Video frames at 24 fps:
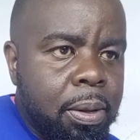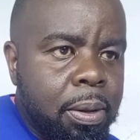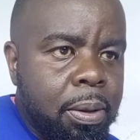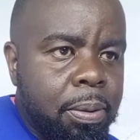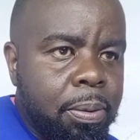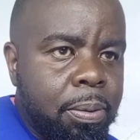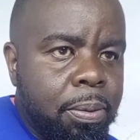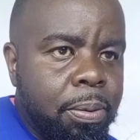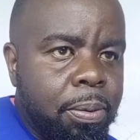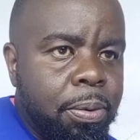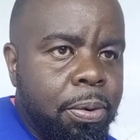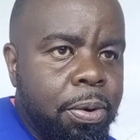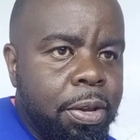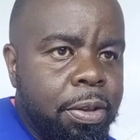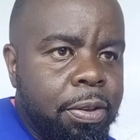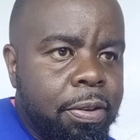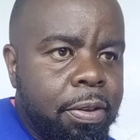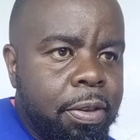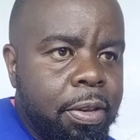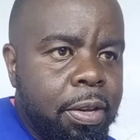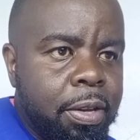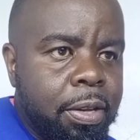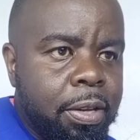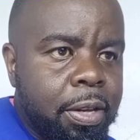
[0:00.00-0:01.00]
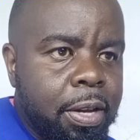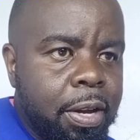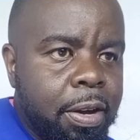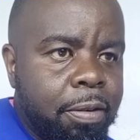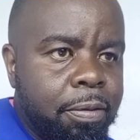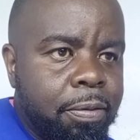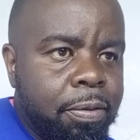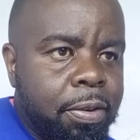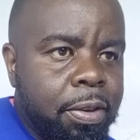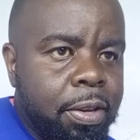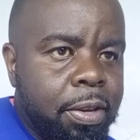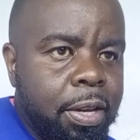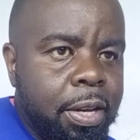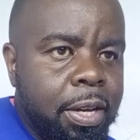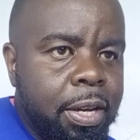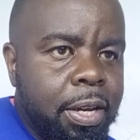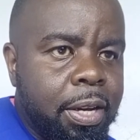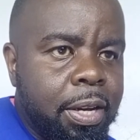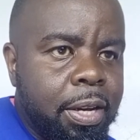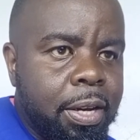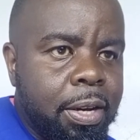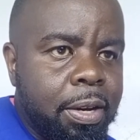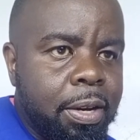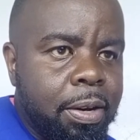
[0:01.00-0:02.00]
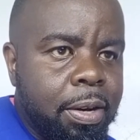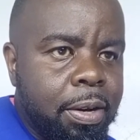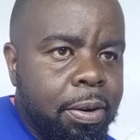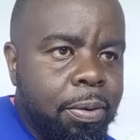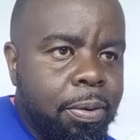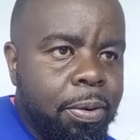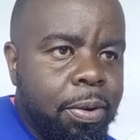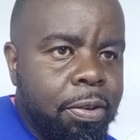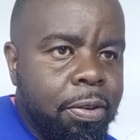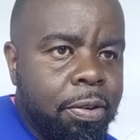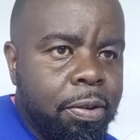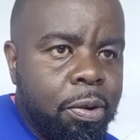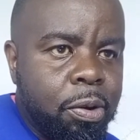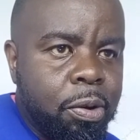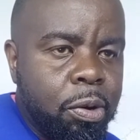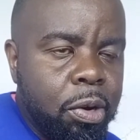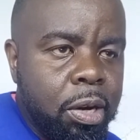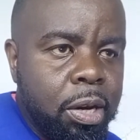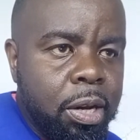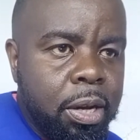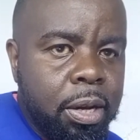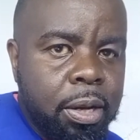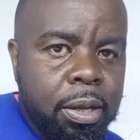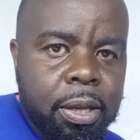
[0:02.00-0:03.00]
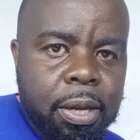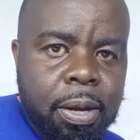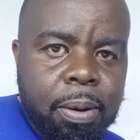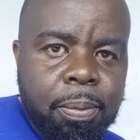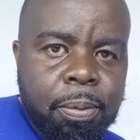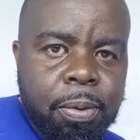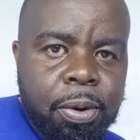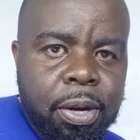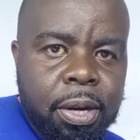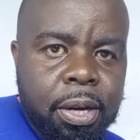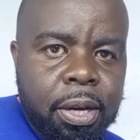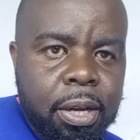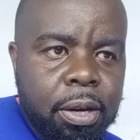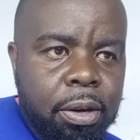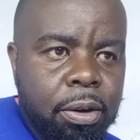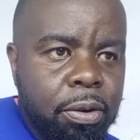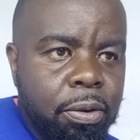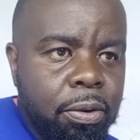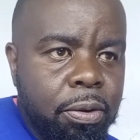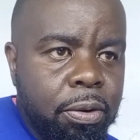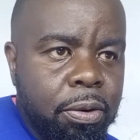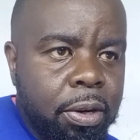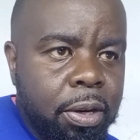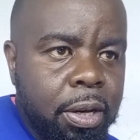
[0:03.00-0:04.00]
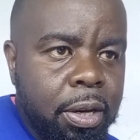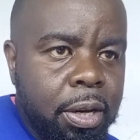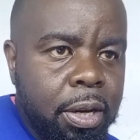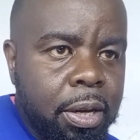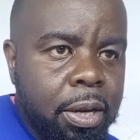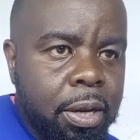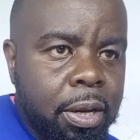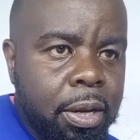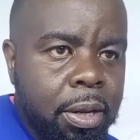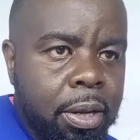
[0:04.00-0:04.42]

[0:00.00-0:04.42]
Who is this I've seen? Who is calling someone idiot here?